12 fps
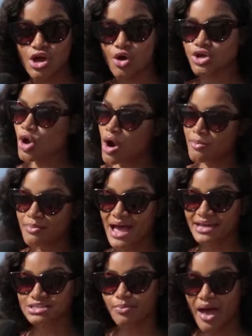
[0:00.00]
Radio, Your
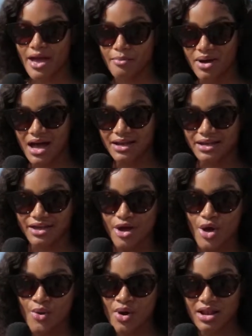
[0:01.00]
Mind by Amali.
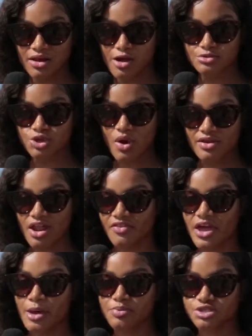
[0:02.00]
Welcome to
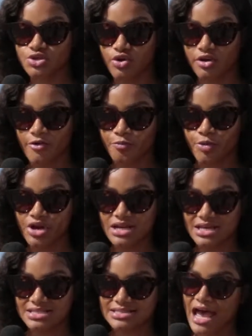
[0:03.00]
another episode of Pree
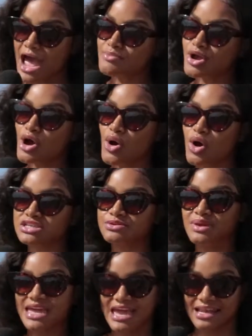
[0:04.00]
Dis. I'm your host,
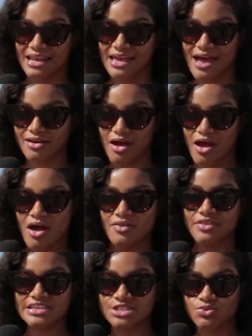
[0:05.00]
Michaela Leeanna.
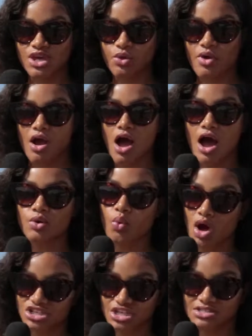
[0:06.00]
This week we're on
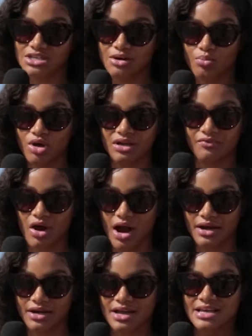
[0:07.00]
Washington
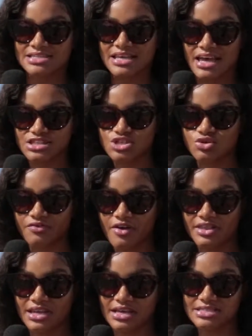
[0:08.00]
Boulevard. Stay tuned
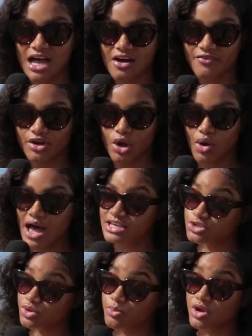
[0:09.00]
for the next half an hour
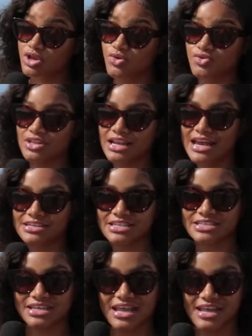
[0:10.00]
as we bring you the
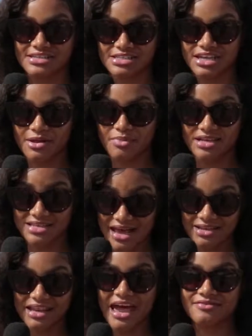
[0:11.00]
latest in entertainment
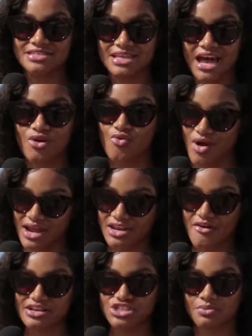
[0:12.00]
and lifestyle right
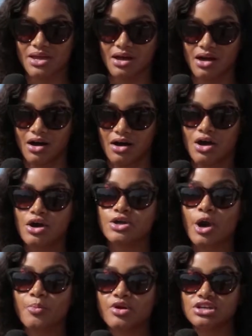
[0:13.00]
here in Jamaica.
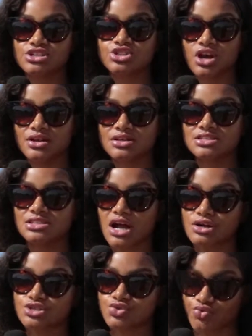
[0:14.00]
Your Pree Dis journey
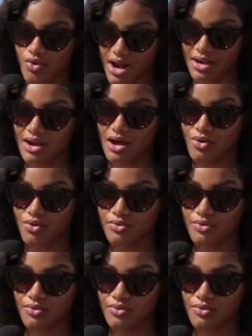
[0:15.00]
starts right now.